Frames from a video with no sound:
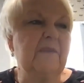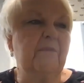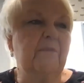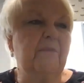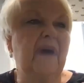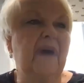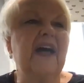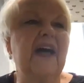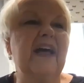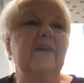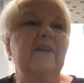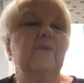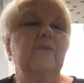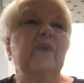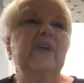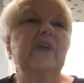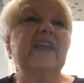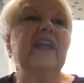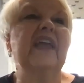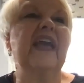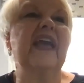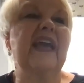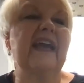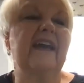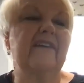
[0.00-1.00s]
But
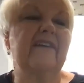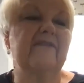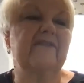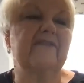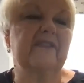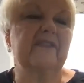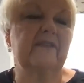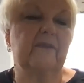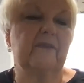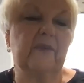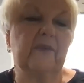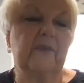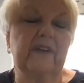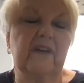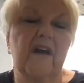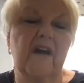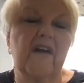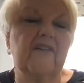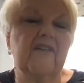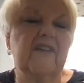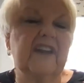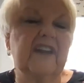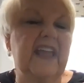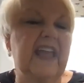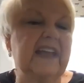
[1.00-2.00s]
we
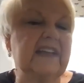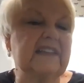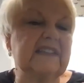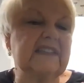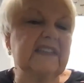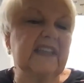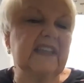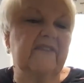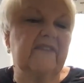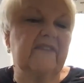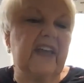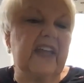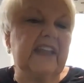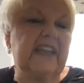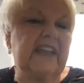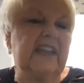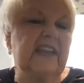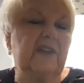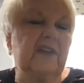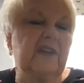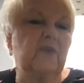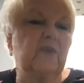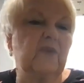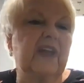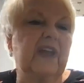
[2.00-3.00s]
already
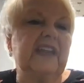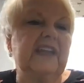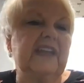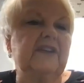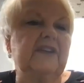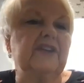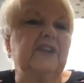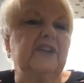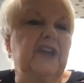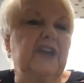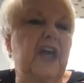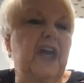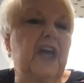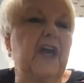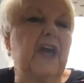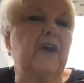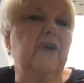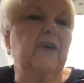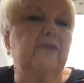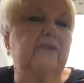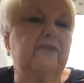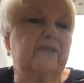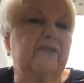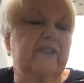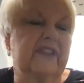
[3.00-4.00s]
excavated and ready to
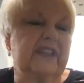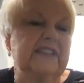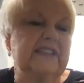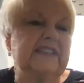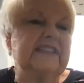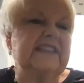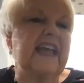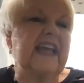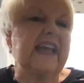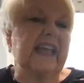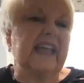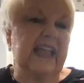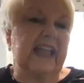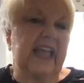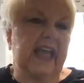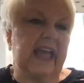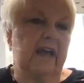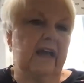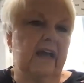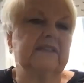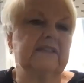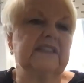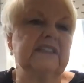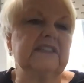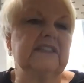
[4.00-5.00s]
go for the second
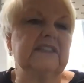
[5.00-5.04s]
house,